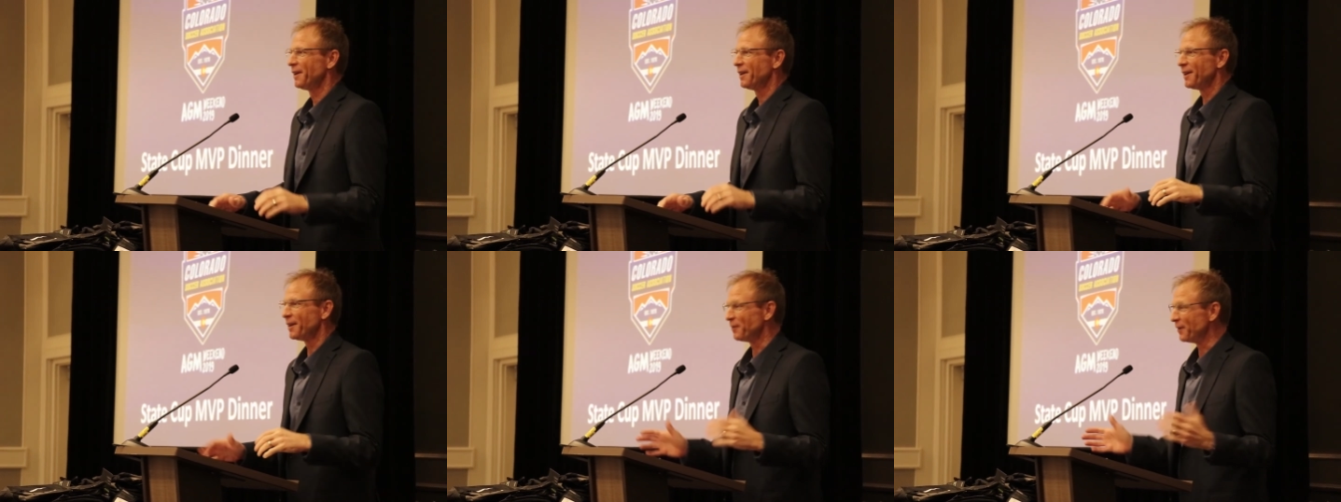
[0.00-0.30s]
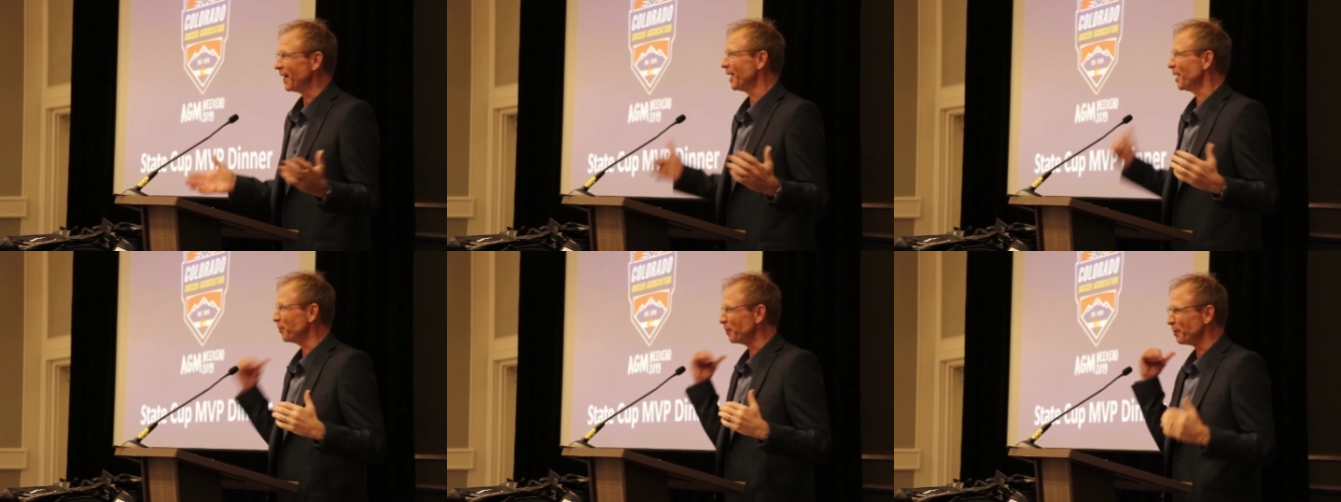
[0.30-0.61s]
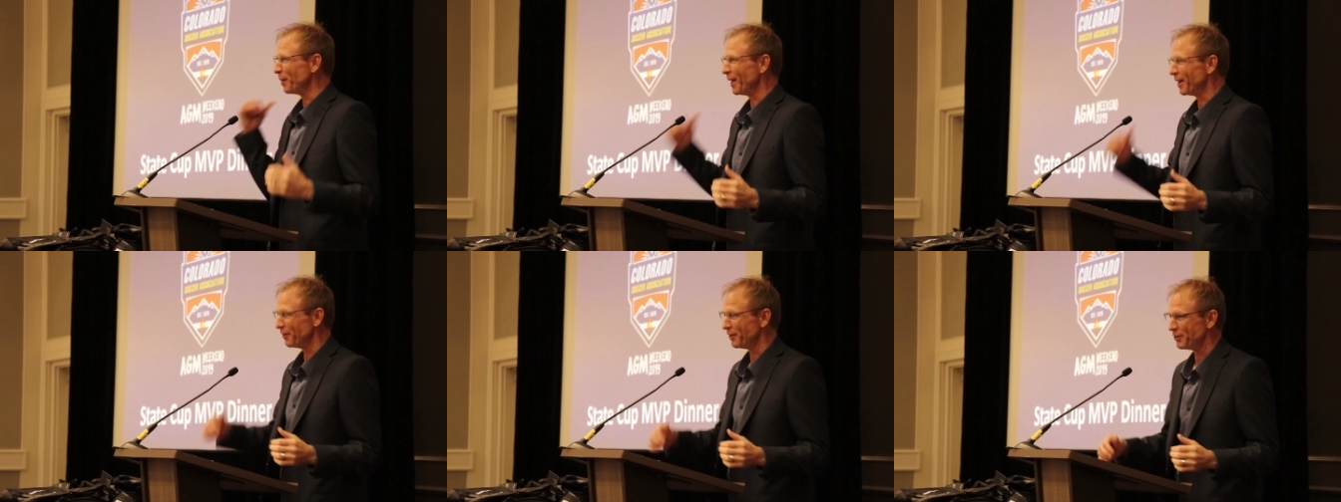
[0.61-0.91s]
If not, I'm
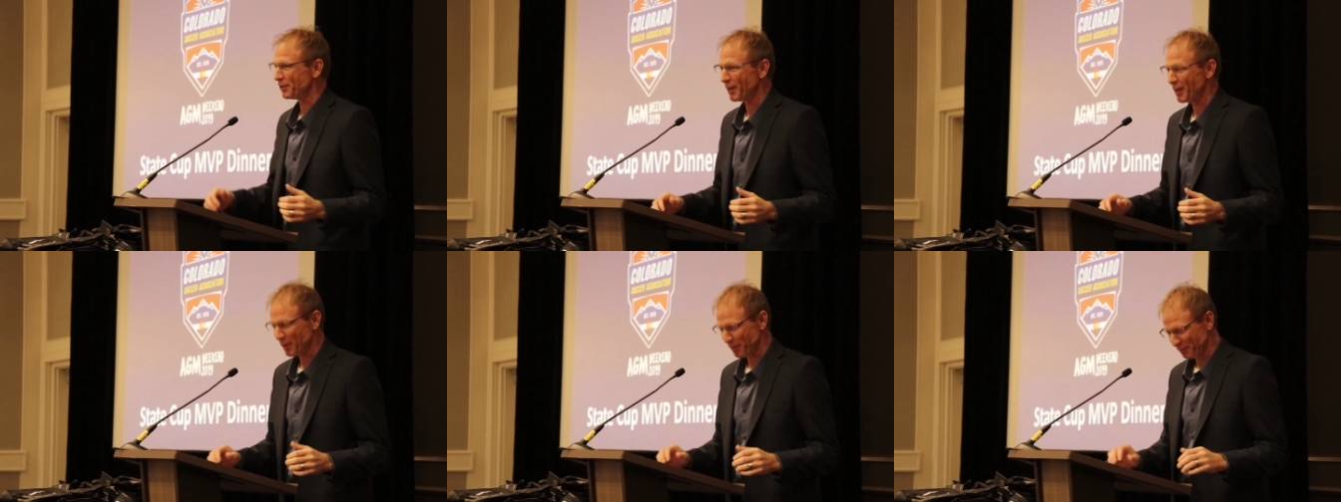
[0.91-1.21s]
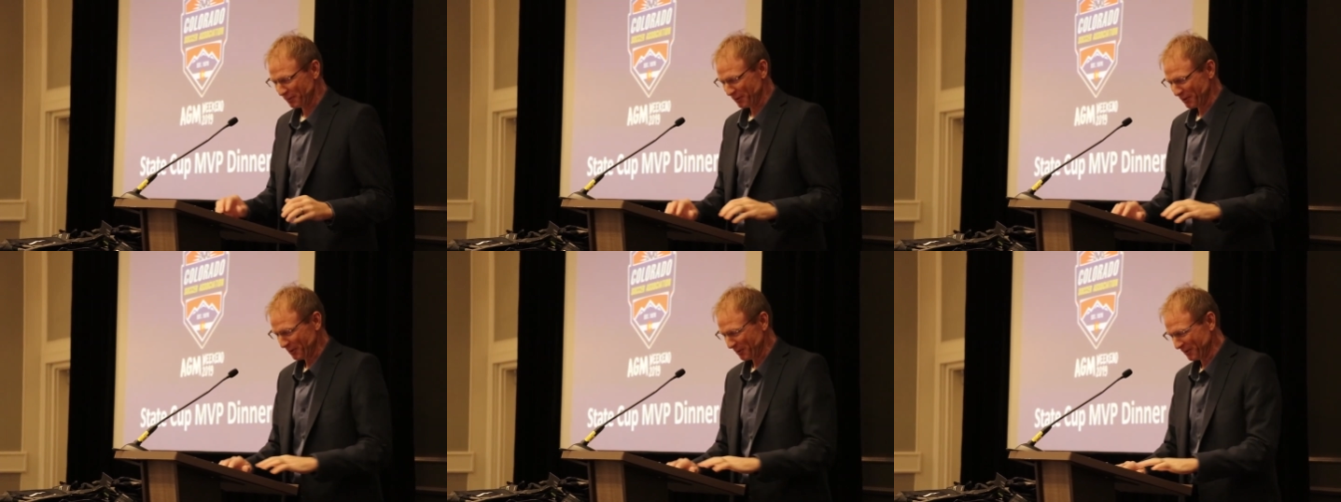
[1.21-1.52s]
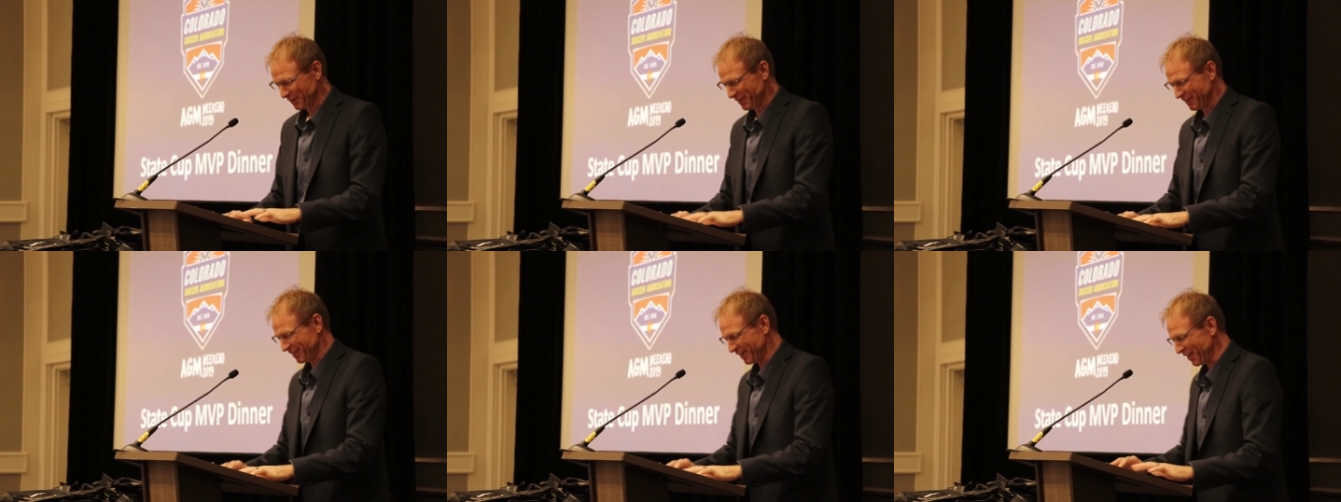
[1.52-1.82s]
gonna be out of a job. So,
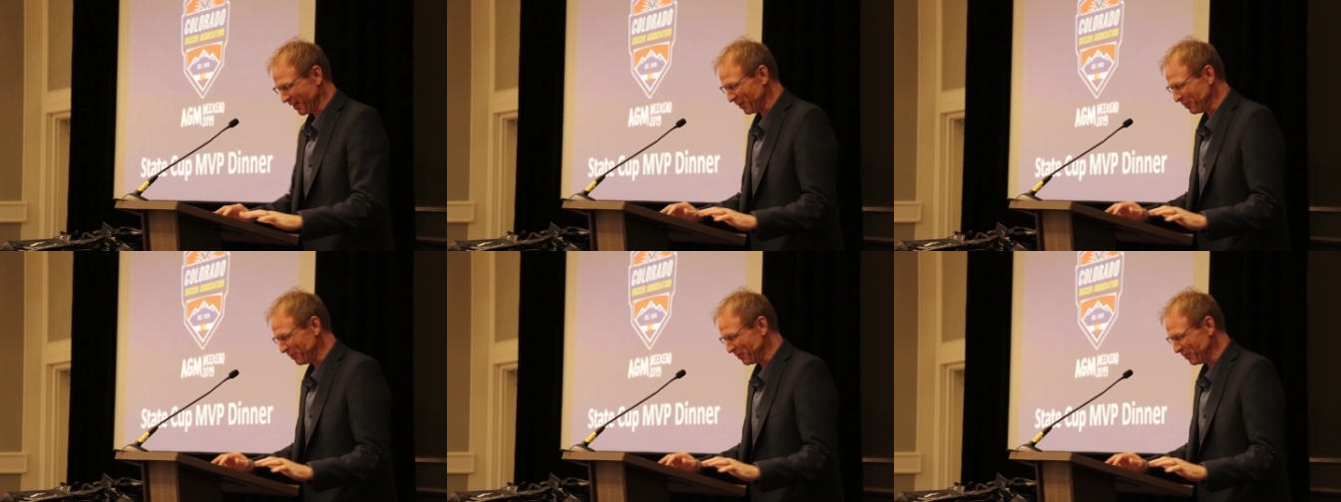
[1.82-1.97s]
you